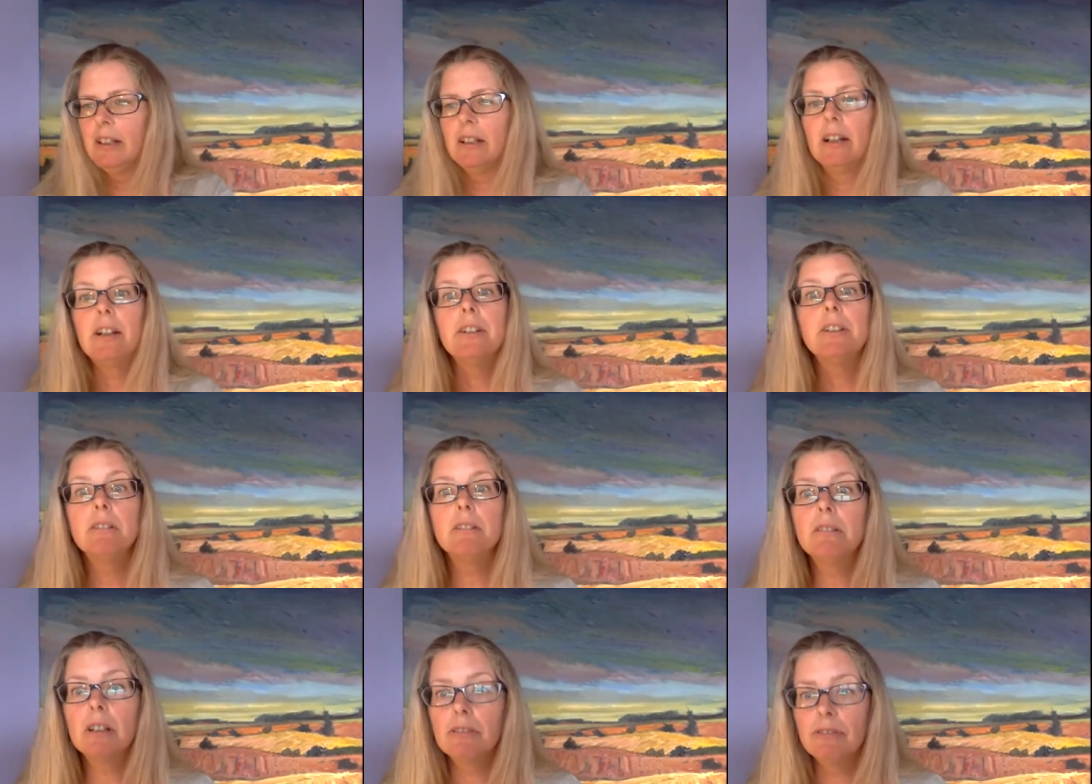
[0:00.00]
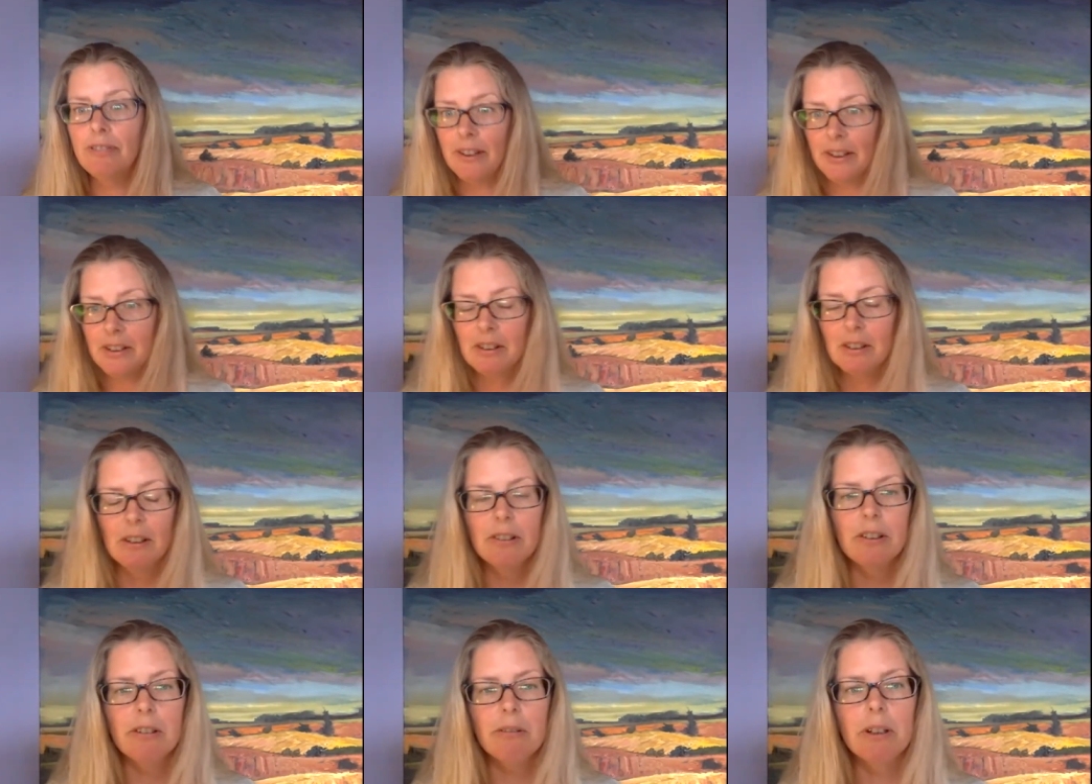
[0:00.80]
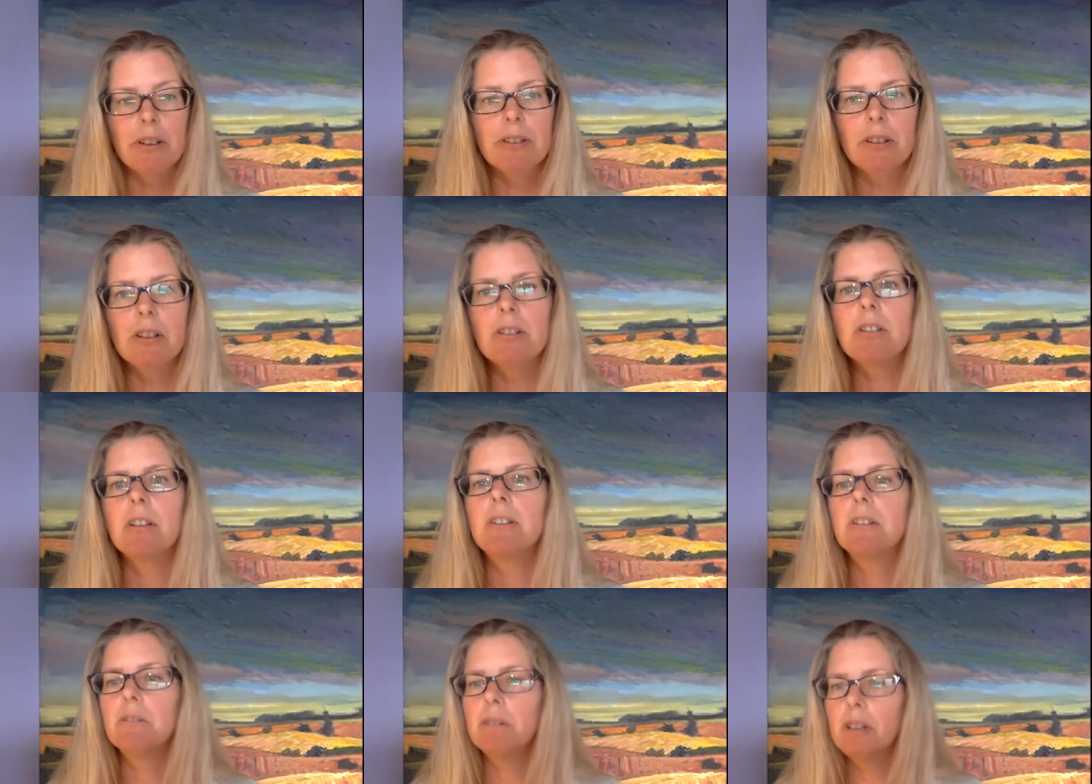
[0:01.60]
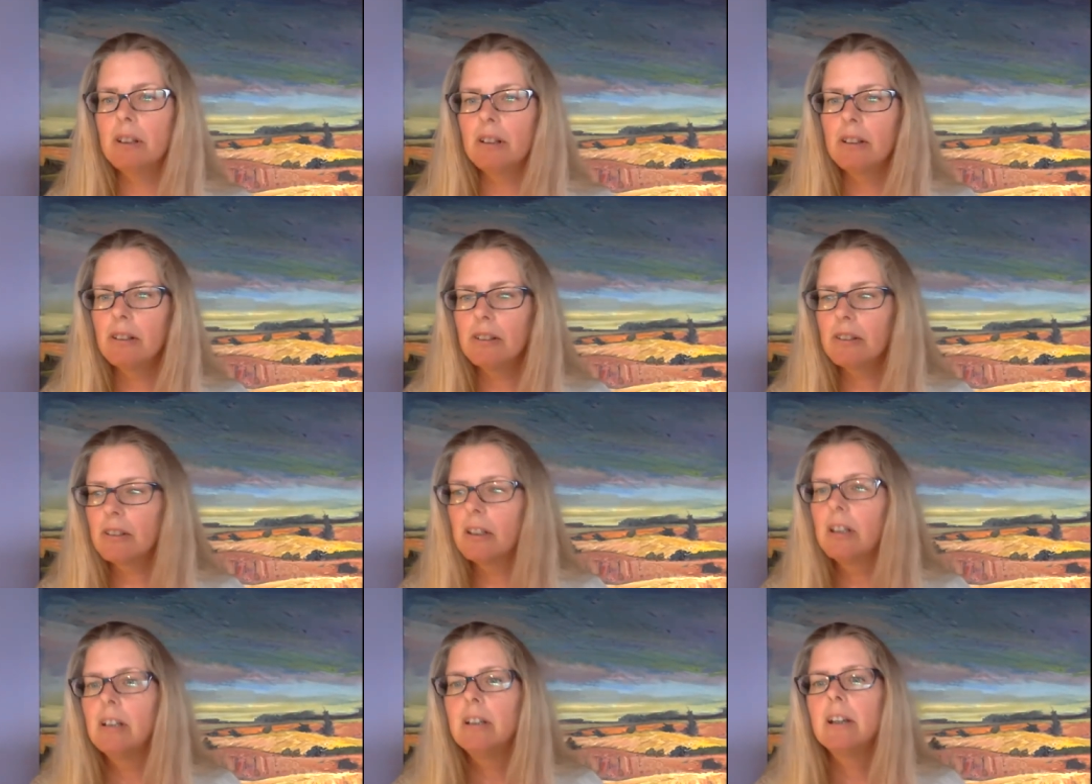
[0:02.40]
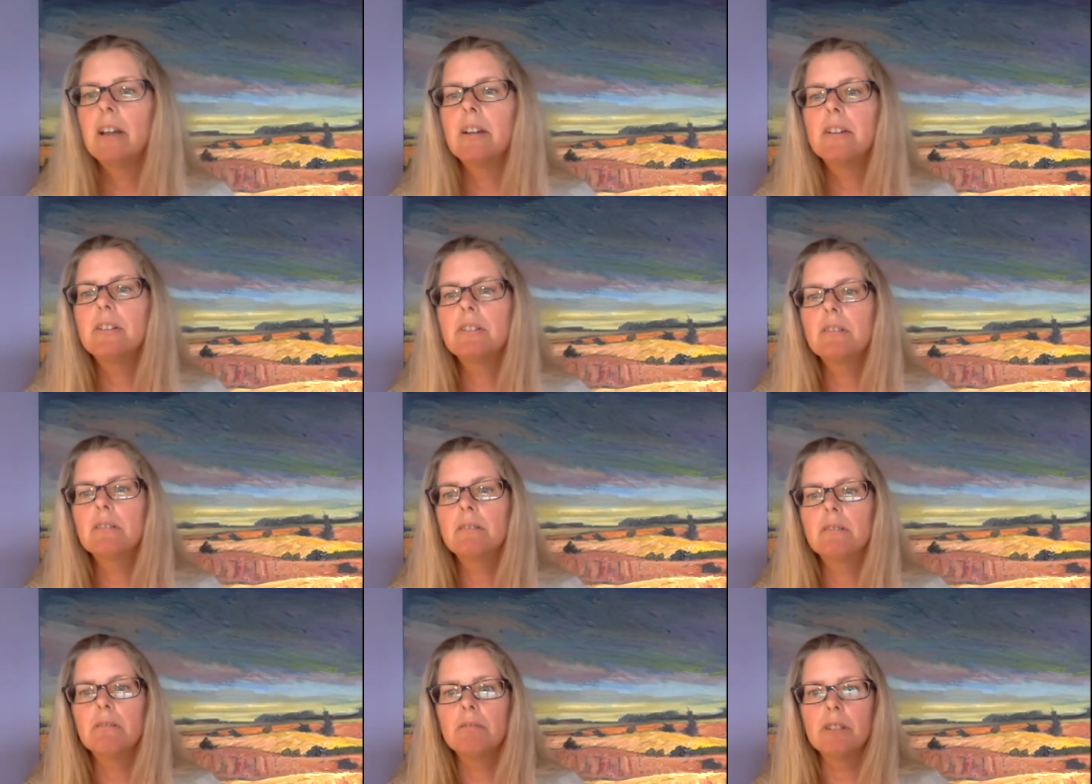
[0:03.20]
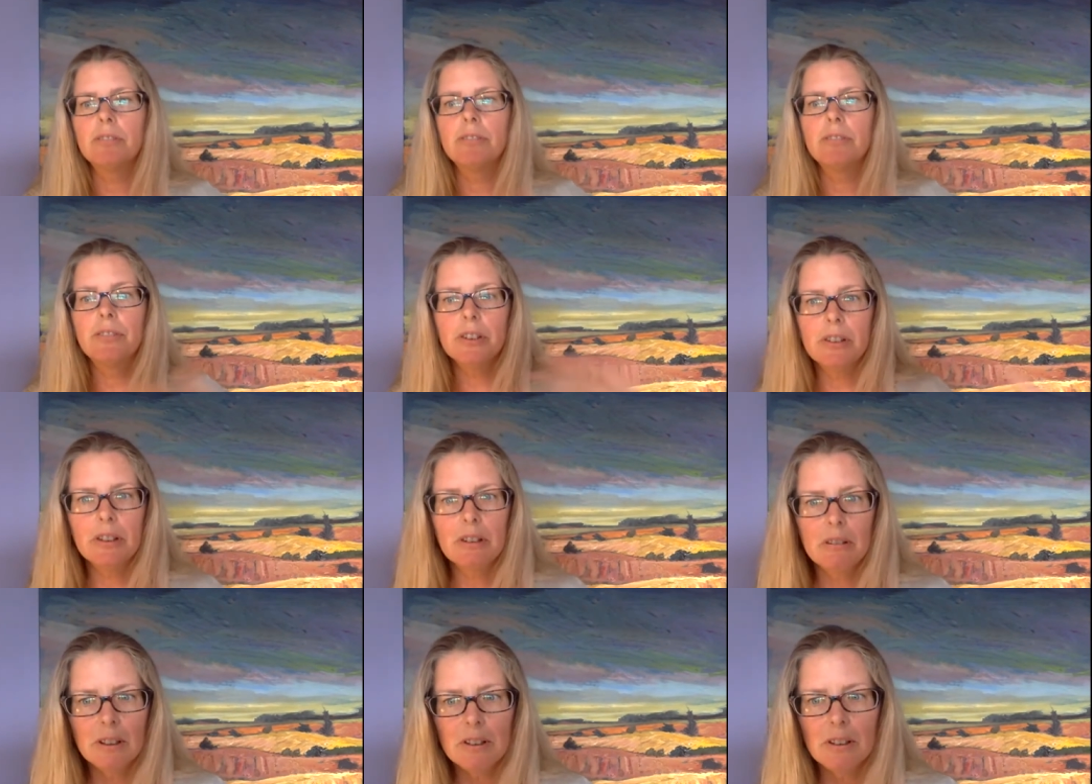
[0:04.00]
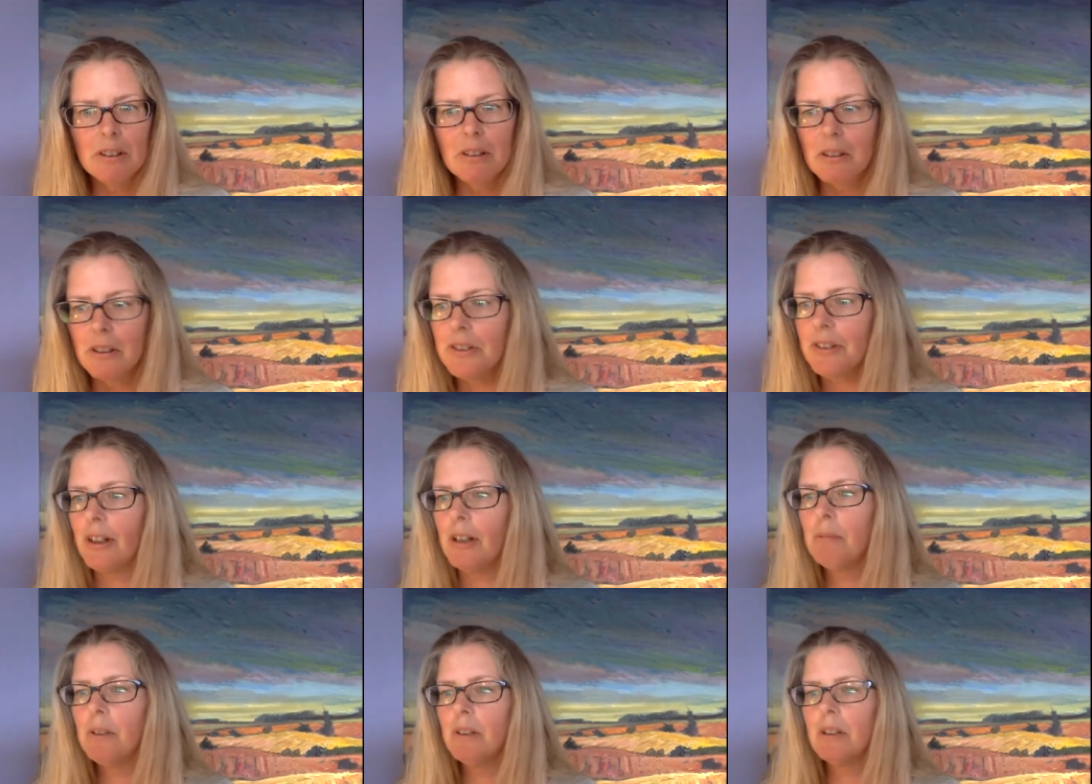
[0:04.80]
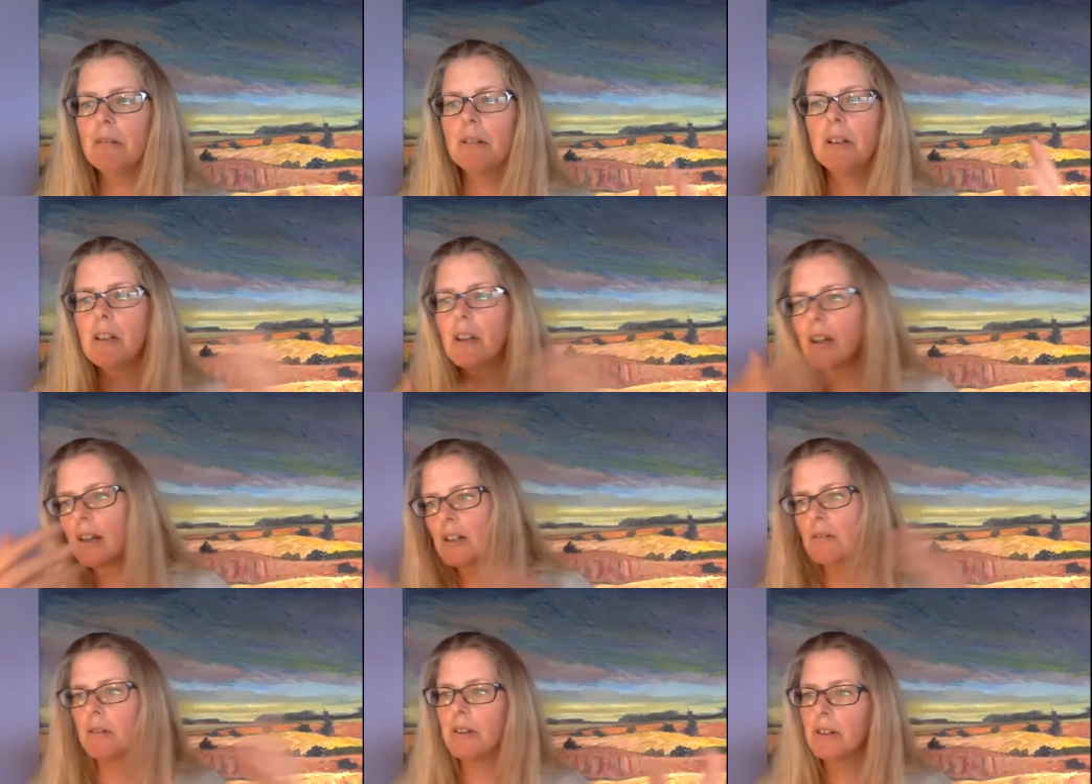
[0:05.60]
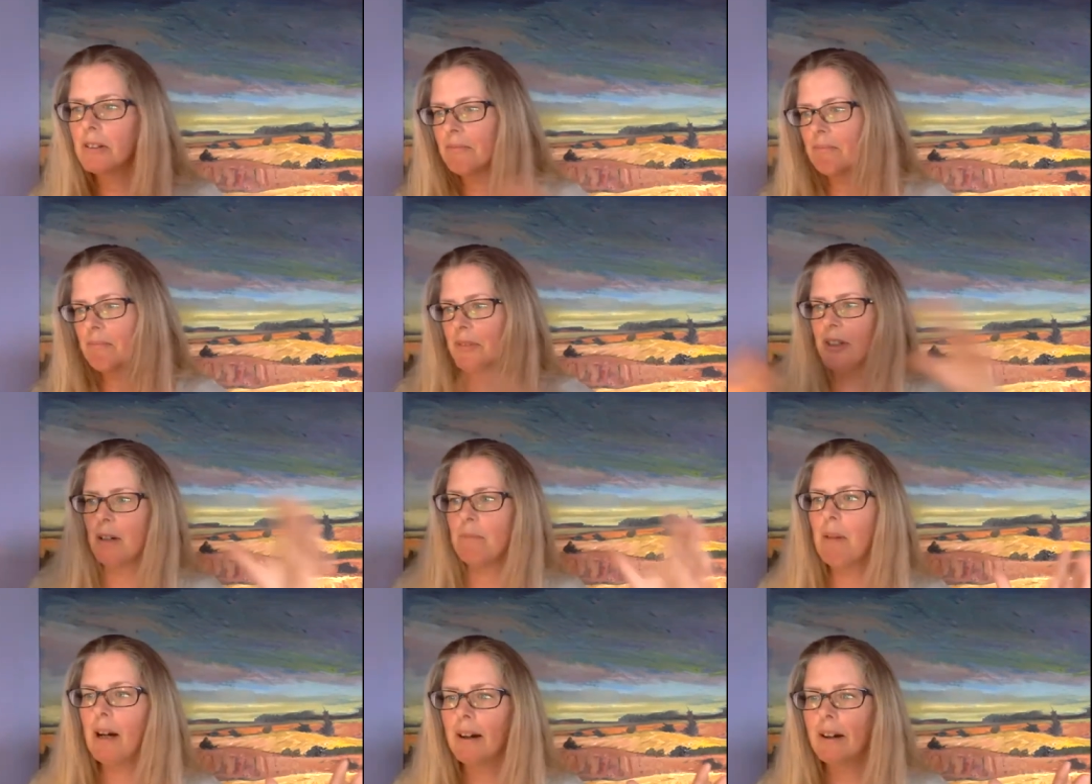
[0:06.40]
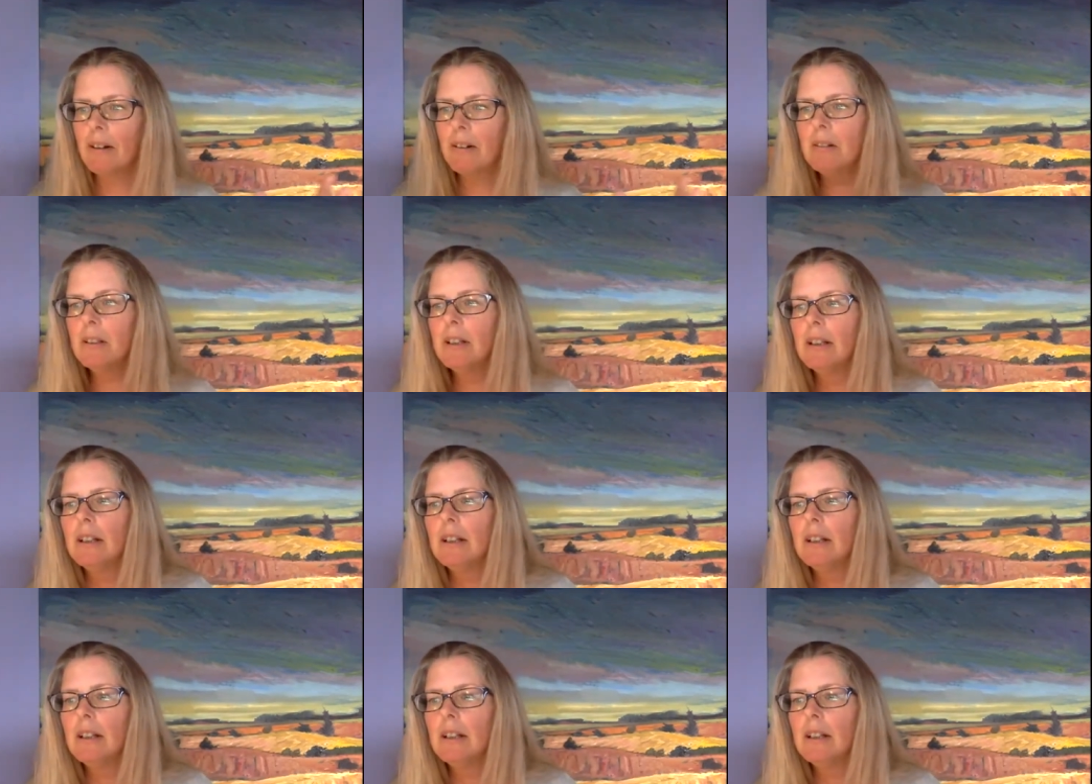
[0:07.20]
and you find it in your research and you read it and you refer to it in your assignment, you engage with it somehow.